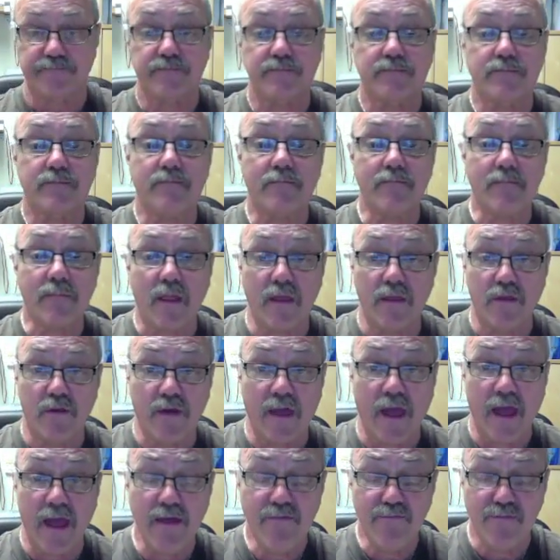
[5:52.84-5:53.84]
You
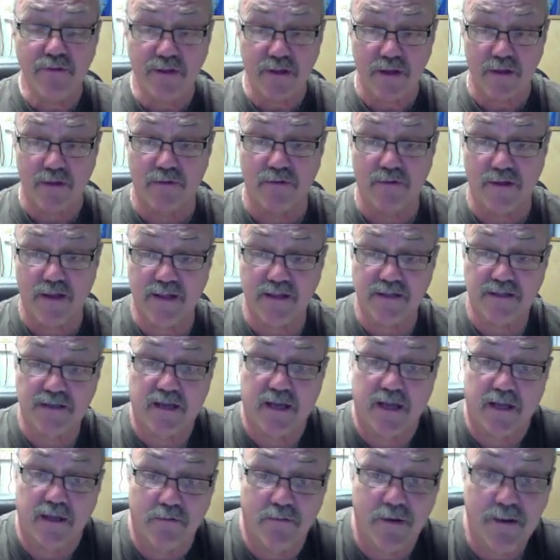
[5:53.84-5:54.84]
get everything you need to
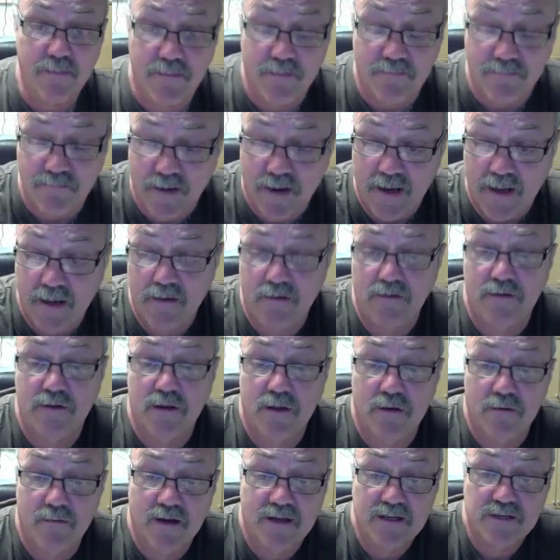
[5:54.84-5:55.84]
get you up and running on
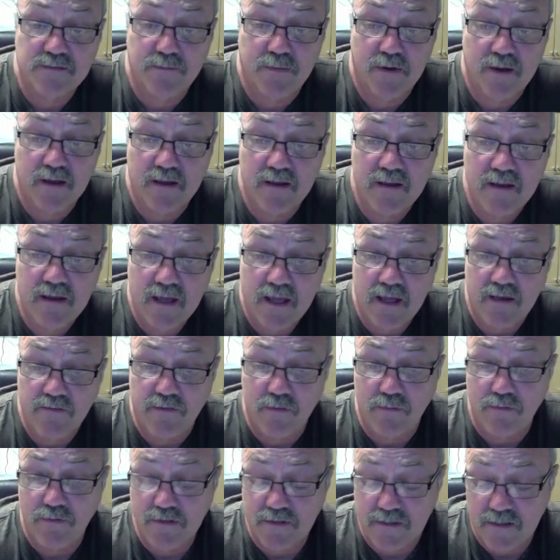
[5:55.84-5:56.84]
USB.
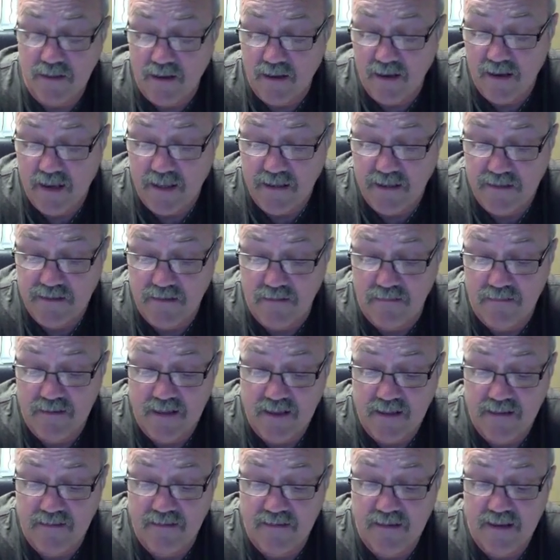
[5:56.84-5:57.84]
If you want to connect it on
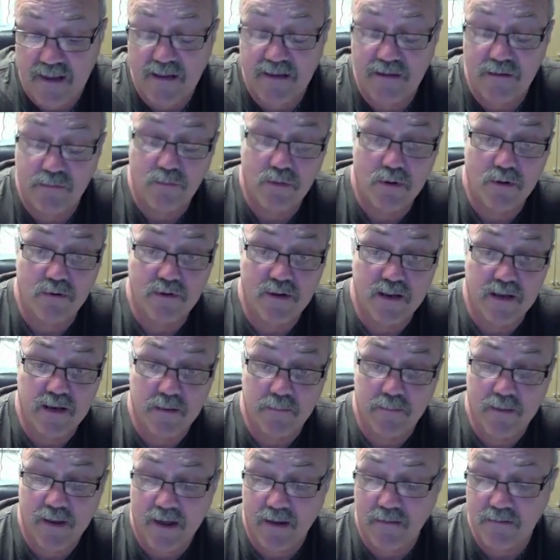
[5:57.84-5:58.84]
Ethernet, you will need
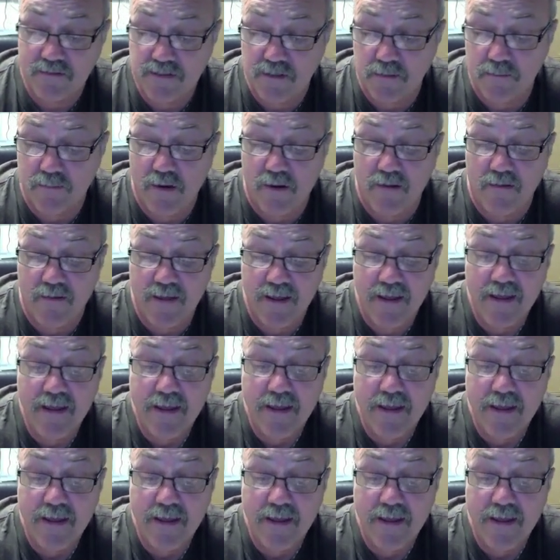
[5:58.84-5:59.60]
a power supply.